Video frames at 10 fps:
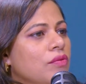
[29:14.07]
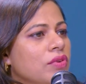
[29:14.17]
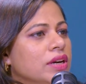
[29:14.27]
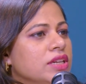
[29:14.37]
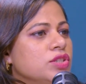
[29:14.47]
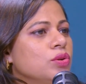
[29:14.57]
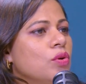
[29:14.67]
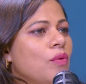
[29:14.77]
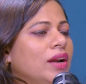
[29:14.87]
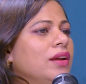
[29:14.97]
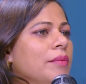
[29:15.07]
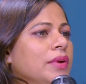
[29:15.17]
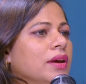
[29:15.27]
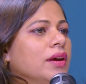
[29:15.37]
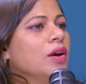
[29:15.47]
work is, what,
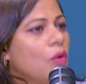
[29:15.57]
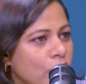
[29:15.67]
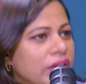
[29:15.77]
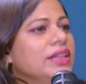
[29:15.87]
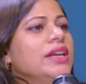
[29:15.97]
Gamika? Only in the